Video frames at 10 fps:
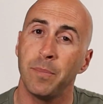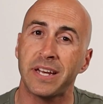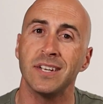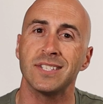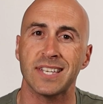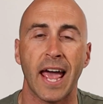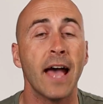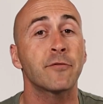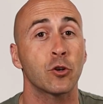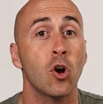because
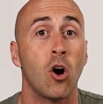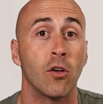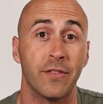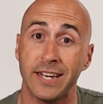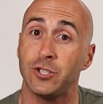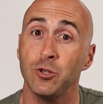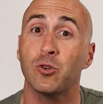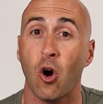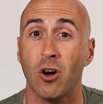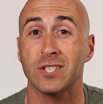after all, they
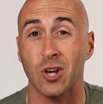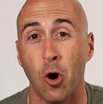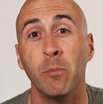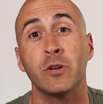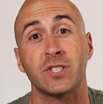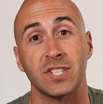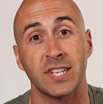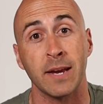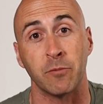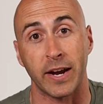do cost almost the
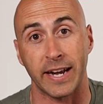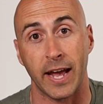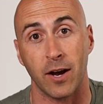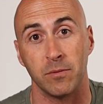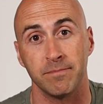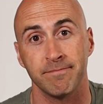same right now.